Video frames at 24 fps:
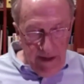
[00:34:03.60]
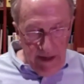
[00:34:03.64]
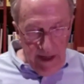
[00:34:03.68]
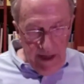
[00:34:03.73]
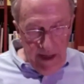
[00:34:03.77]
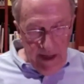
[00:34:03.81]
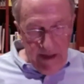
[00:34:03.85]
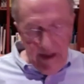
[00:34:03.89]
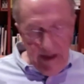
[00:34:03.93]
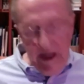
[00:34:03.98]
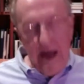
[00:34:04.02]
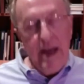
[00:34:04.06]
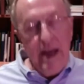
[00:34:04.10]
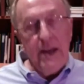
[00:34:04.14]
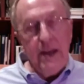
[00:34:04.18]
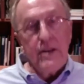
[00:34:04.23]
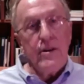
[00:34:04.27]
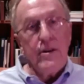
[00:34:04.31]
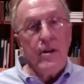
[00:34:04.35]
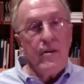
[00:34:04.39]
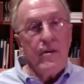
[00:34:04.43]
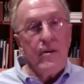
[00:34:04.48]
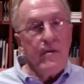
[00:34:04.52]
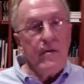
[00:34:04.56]
uh, I had
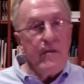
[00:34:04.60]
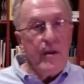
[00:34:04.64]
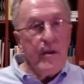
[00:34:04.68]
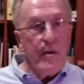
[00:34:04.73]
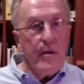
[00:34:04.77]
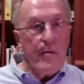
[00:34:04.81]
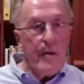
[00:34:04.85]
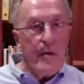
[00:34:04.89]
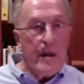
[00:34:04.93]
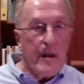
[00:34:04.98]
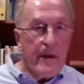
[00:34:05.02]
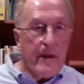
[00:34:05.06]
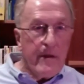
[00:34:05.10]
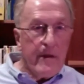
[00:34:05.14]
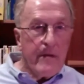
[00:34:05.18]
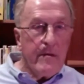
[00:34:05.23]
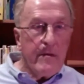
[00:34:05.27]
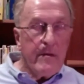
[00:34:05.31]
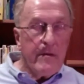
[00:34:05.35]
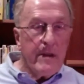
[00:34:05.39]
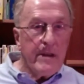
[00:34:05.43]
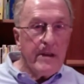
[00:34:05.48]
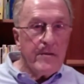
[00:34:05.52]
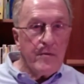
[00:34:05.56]
known very well
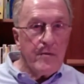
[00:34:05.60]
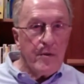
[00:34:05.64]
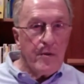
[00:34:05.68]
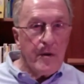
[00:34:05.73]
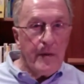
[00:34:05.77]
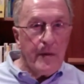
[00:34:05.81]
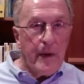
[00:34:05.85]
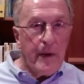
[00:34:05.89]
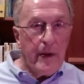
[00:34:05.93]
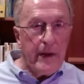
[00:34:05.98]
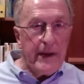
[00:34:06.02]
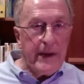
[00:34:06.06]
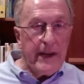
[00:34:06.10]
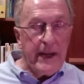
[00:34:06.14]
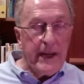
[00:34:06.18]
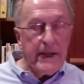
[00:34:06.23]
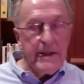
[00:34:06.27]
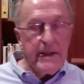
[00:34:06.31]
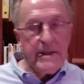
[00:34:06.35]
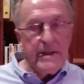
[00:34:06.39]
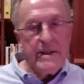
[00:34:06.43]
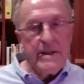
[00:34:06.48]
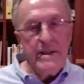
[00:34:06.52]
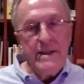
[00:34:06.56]
through his water polo
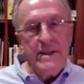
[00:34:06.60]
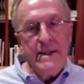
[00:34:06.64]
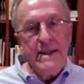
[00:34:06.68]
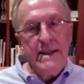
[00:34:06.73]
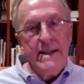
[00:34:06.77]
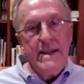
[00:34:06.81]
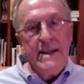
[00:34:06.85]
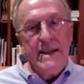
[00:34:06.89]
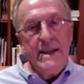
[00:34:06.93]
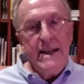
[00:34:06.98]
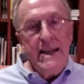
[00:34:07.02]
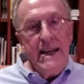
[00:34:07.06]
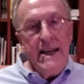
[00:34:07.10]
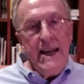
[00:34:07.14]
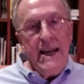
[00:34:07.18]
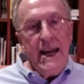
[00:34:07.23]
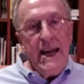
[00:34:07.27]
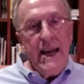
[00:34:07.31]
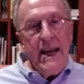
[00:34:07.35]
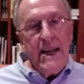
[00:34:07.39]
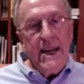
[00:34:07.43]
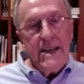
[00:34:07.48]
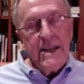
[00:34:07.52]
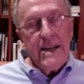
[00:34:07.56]
days
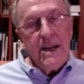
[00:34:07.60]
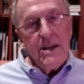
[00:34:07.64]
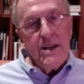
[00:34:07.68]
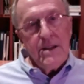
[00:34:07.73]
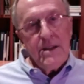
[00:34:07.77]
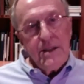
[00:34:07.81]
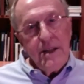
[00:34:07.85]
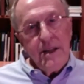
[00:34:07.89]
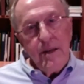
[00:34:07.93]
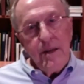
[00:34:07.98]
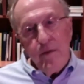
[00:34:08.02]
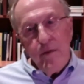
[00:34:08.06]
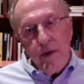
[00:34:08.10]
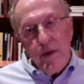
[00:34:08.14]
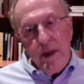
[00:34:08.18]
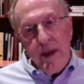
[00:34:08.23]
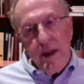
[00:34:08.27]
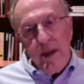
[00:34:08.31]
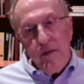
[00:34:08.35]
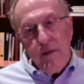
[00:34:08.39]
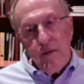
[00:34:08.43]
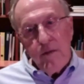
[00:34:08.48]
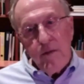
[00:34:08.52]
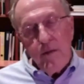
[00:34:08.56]
and asked him whether
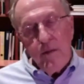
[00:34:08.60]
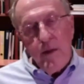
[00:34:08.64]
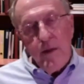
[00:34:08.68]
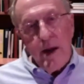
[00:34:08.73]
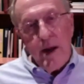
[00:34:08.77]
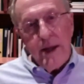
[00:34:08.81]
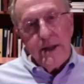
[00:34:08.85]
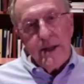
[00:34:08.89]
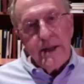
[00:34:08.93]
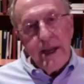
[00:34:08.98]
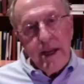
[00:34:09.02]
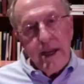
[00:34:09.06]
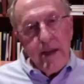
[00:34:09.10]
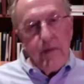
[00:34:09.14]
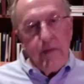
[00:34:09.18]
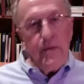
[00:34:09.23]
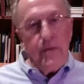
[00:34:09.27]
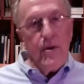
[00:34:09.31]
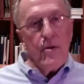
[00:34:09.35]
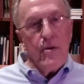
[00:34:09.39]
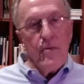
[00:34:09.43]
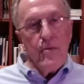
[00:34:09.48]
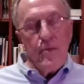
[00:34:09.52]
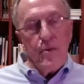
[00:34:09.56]
he wouldn't mind taking me
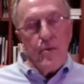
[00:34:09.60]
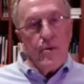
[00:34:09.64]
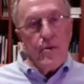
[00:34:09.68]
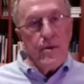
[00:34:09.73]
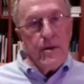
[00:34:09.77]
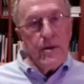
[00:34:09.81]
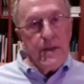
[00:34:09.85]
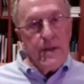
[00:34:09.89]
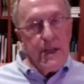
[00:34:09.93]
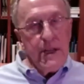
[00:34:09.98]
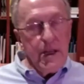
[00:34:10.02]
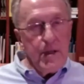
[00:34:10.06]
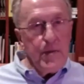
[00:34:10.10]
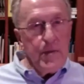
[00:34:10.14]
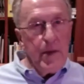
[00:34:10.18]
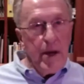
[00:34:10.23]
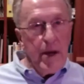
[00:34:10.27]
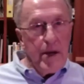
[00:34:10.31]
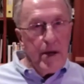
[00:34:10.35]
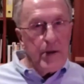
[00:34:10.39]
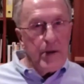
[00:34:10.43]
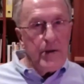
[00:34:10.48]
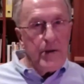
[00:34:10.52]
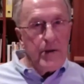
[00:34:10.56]
on board and teach me
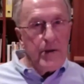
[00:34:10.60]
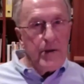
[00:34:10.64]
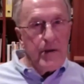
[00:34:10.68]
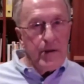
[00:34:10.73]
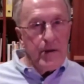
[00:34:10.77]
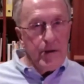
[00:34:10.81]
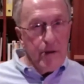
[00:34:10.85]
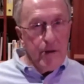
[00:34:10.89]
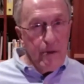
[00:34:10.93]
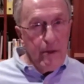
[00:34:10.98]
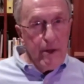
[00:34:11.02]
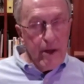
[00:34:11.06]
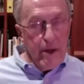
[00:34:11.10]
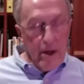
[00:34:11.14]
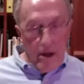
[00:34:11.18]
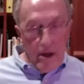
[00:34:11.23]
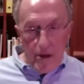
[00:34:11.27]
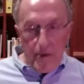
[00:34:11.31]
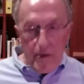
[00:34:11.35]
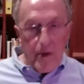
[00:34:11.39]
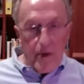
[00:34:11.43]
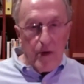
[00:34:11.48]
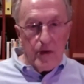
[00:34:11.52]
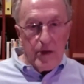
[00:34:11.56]
how to swim in the cold
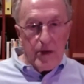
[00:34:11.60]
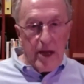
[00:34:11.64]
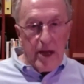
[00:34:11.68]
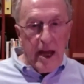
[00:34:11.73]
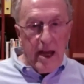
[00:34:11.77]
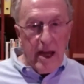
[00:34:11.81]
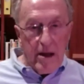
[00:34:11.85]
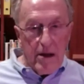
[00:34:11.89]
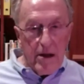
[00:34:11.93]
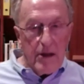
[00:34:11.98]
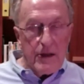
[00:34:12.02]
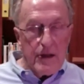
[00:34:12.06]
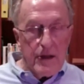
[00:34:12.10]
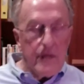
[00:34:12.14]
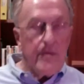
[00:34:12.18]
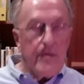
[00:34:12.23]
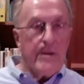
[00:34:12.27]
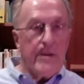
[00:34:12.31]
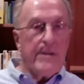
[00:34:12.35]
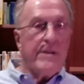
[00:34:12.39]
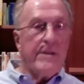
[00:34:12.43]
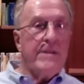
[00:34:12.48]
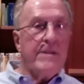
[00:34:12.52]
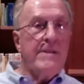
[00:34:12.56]
because I can't do
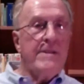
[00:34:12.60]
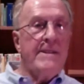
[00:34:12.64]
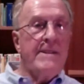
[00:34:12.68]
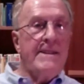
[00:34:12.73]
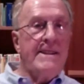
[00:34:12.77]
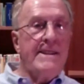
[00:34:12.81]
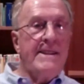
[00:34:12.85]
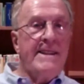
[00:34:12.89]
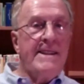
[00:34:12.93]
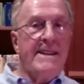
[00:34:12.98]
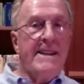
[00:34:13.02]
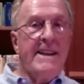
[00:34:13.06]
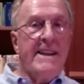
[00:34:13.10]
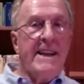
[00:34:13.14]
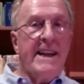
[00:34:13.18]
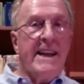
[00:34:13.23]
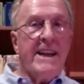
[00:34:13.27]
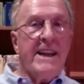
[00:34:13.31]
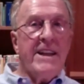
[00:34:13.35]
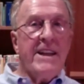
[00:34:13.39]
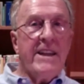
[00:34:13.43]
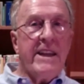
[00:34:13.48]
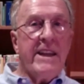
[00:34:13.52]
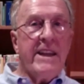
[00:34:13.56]
it. mm
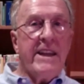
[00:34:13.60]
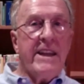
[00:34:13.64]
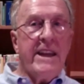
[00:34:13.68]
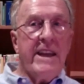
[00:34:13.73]
And the